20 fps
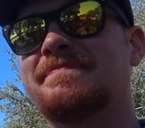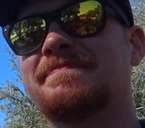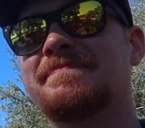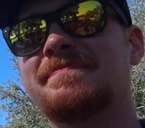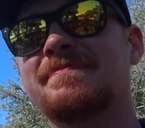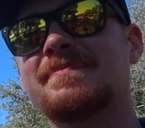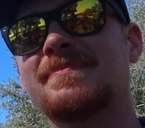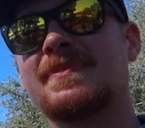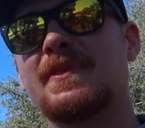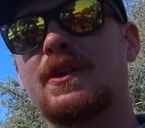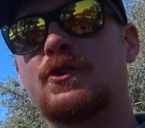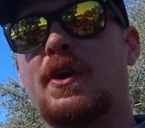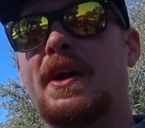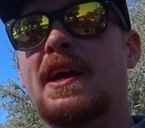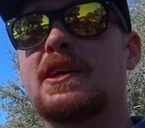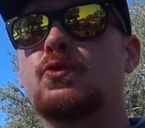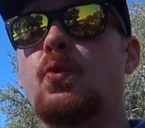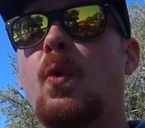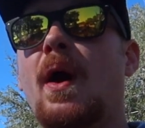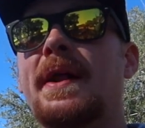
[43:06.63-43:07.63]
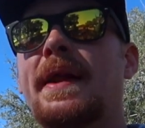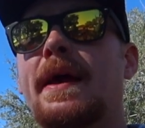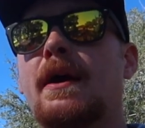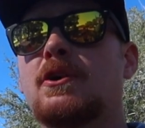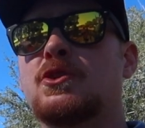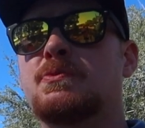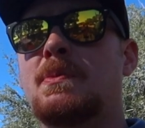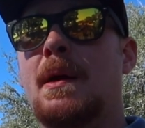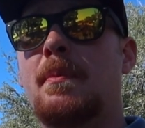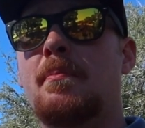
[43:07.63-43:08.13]
Yeah. So I guess white
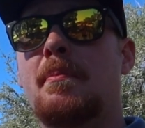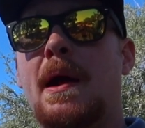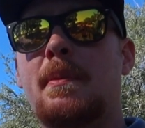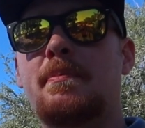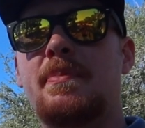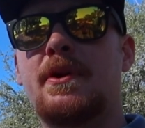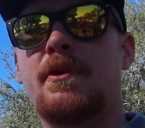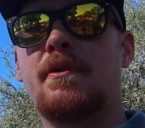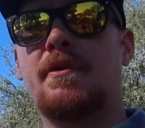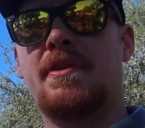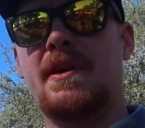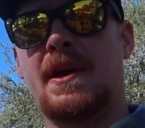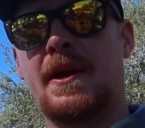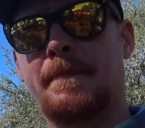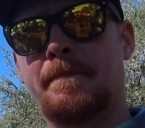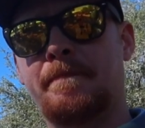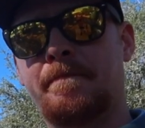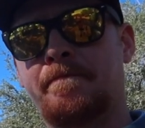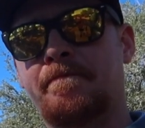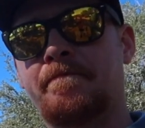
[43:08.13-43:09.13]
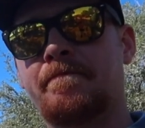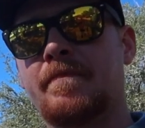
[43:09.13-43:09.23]
ales might might be your thing. Yeah,